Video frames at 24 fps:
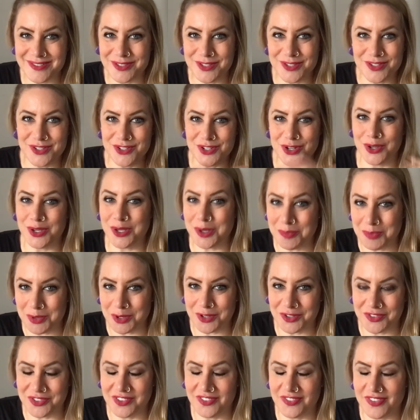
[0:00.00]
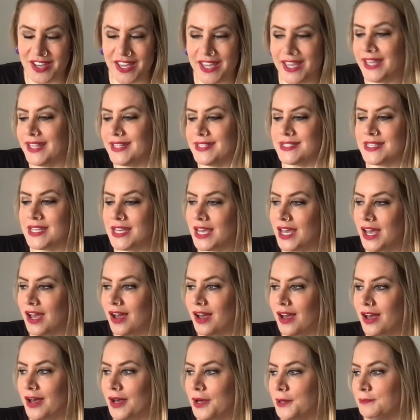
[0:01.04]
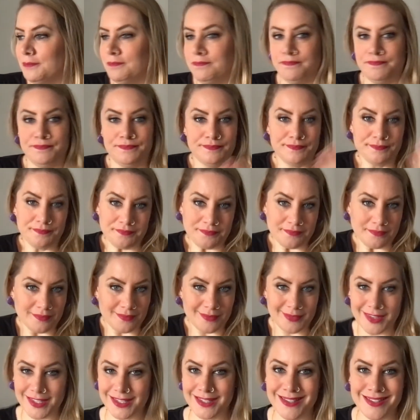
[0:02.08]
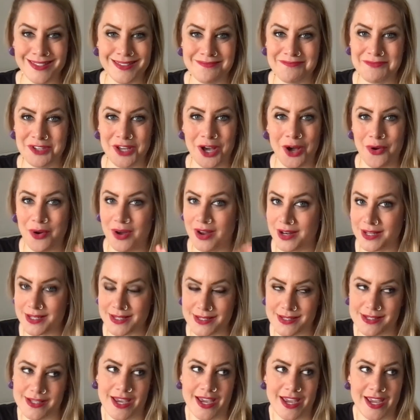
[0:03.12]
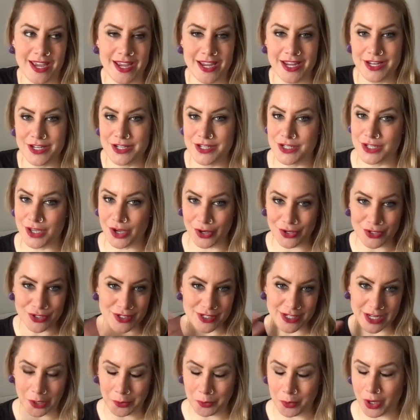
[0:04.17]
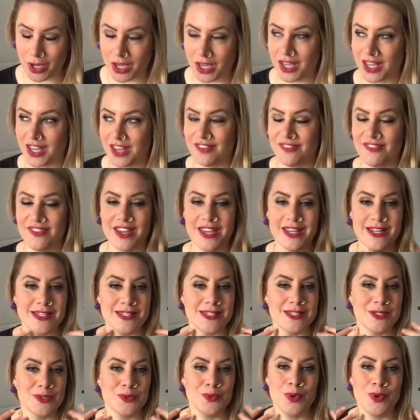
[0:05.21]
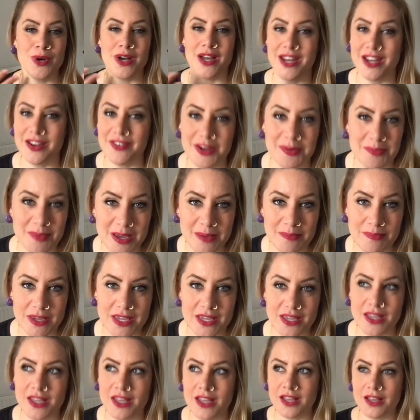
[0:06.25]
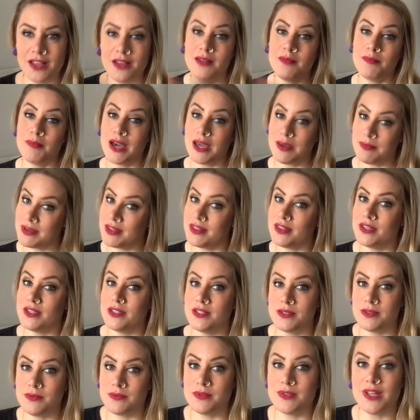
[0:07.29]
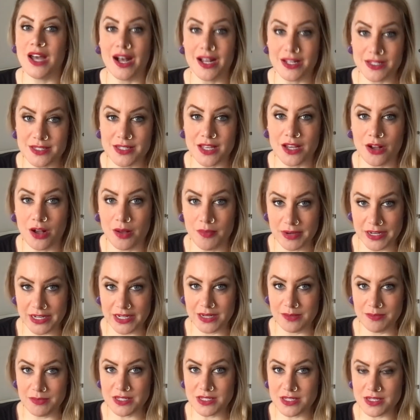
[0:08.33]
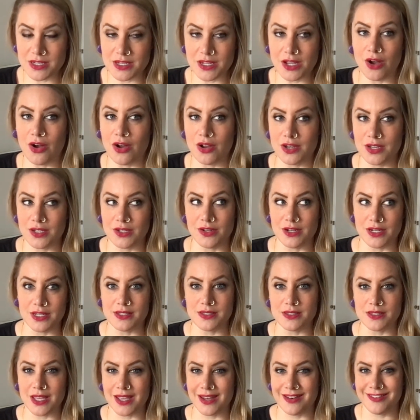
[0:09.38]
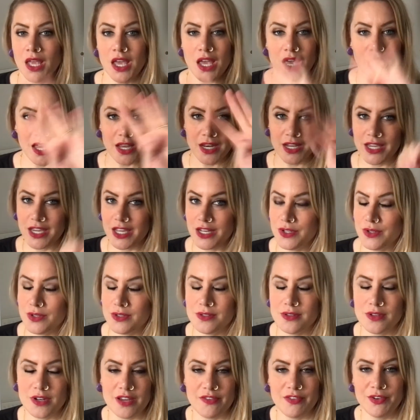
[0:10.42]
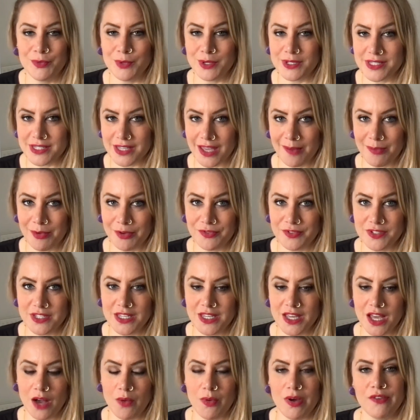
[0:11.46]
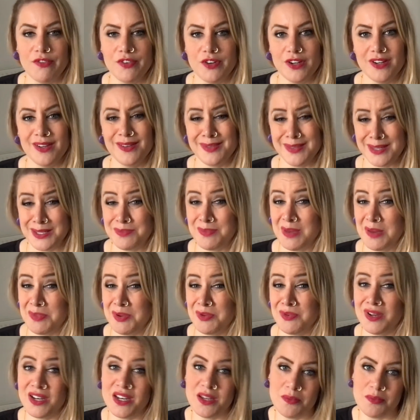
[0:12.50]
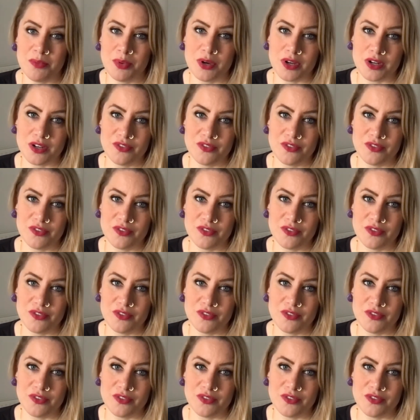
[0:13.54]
show your beautiful face, go on a stage, go to networking events, whatever it might be. maybe these tasks are completely missing on your list. And I get you, it's not everyone's cup of tea. However, this might be really important